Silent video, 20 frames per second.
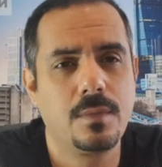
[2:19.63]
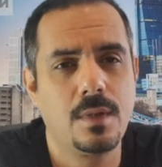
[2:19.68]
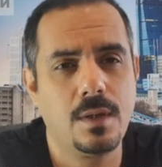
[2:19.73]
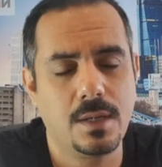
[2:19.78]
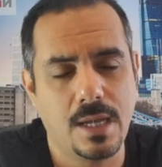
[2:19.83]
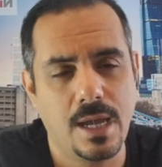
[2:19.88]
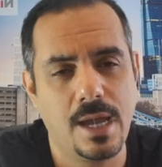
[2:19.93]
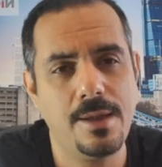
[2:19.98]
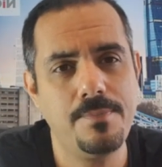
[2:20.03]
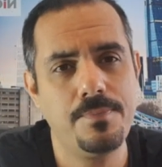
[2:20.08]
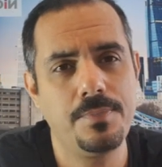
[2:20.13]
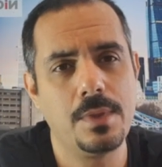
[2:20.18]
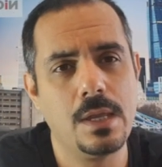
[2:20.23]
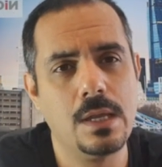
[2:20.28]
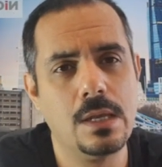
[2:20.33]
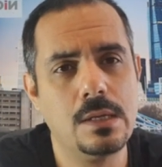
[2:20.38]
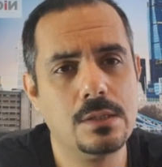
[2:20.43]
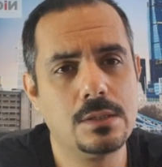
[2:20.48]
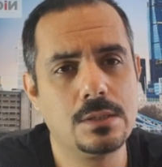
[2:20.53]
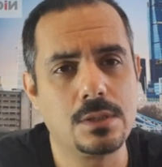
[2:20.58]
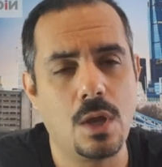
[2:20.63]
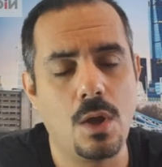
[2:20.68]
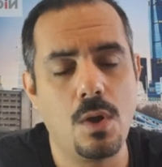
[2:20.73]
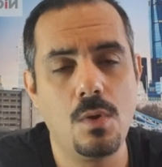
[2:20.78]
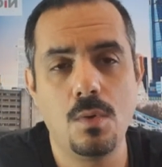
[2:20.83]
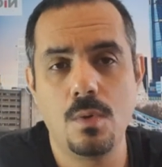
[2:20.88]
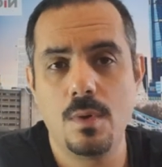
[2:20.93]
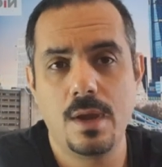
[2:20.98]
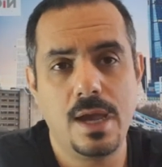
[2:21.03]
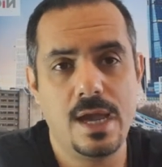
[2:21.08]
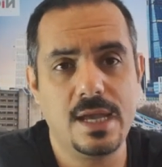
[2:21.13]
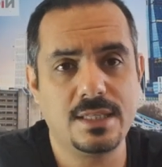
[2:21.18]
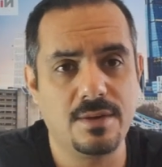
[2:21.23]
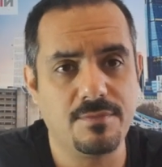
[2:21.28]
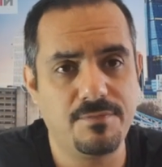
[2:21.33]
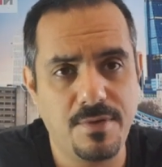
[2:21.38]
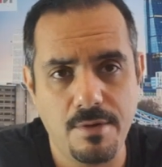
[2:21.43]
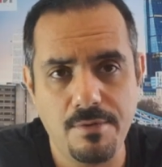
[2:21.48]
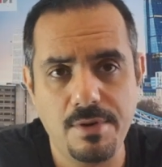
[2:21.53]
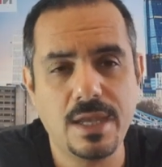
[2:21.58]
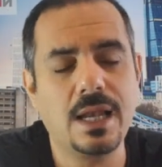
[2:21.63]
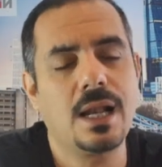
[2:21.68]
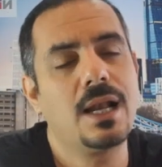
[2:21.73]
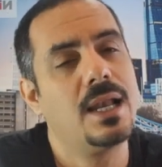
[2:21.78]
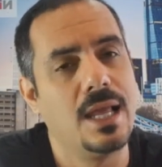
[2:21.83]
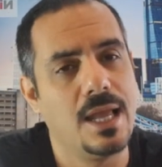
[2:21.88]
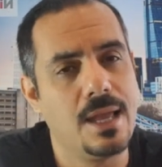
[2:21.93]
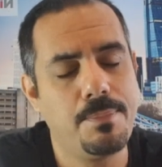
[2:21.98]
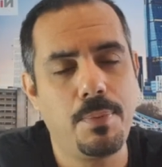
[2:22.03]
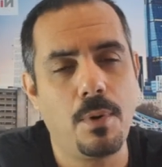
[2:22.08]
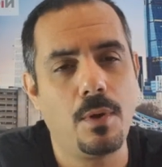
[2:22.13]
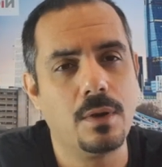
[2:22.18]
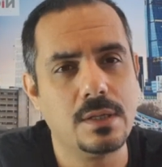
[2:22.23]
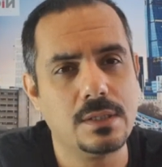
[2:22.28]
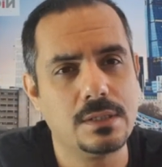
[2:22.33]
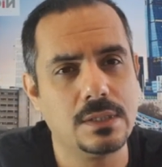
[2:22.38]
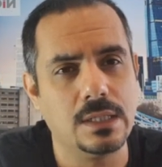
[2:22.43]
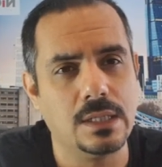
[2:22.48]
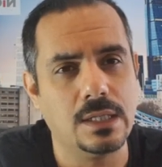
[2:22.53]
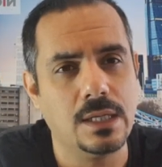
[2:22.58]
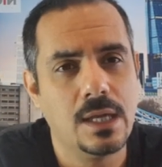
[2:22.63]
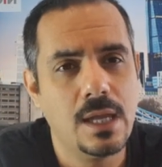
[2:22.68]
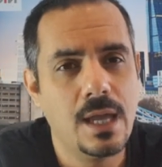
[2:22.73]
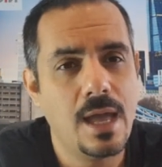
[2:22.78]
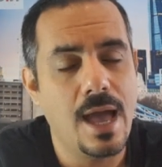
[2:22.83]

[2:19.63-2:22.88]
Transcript: Okay. So it's a very clear policy.